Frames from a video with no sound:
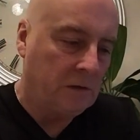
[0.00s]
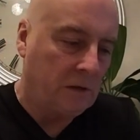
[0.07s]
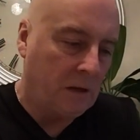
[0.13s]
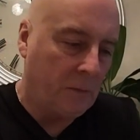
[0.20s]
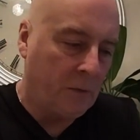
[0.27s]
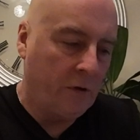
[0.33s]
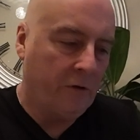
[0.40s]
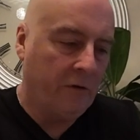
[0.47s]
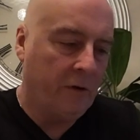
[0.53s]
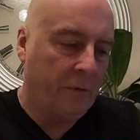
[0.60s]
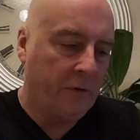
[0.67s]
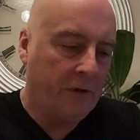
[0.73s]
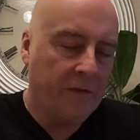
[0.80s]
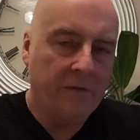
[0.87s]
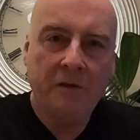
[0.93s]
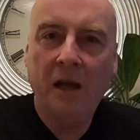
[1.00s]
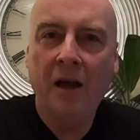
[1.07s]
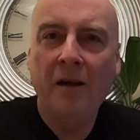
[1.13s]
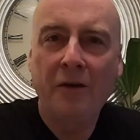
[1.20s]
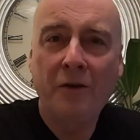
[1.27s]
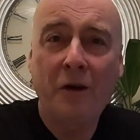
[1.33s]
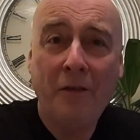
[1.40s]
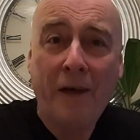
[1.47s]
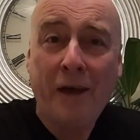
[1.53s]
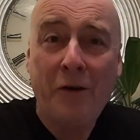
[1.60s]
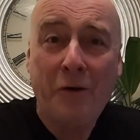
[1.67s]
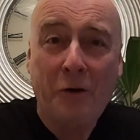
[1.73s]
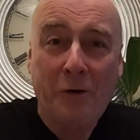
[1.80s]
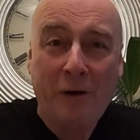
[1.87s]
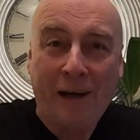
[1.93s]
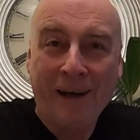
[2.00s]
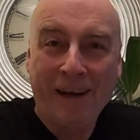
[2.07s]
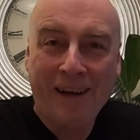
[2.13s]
I'm hungry, but not that hungry.